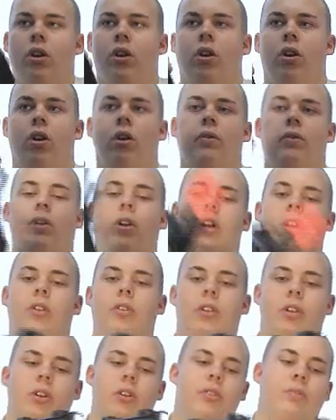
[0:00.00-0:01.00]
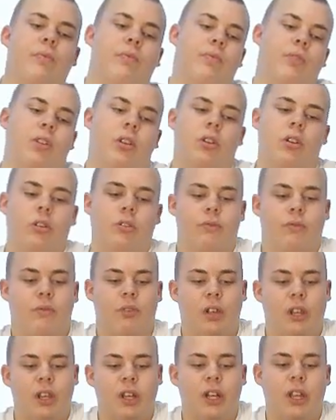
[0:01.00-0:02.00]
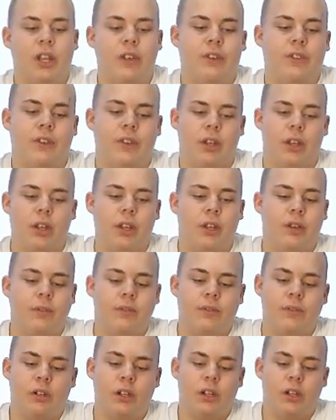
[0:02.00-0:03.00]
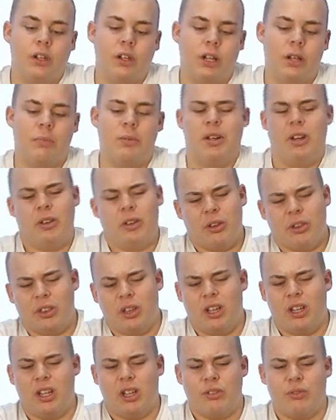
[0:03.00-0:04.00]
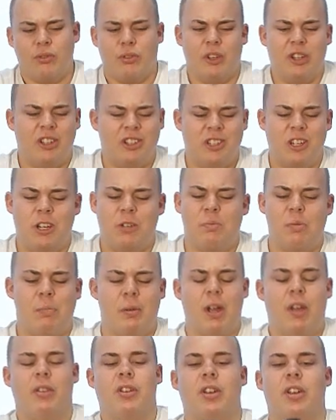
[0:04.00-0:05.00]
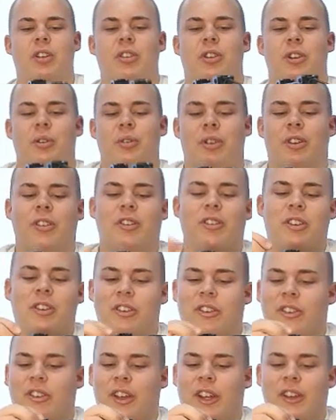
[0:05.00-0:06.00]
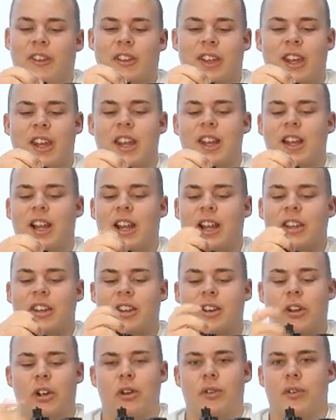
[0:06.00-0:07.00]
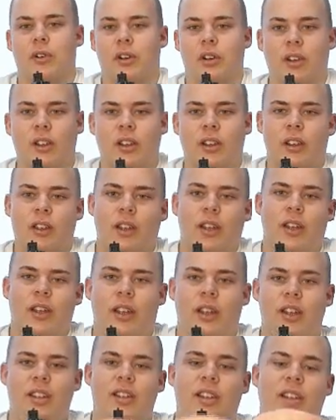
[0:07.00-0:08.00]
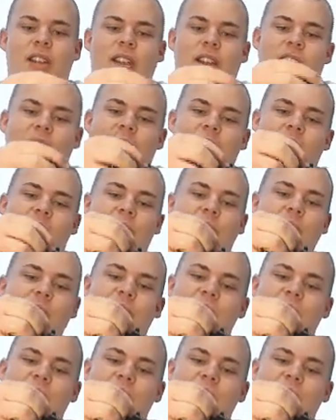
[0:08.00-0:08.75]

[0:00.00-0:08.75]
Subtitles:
Overall, though, really nice gun. Another thing that's really cheap about the gun, though, is these sights. I cannot get over how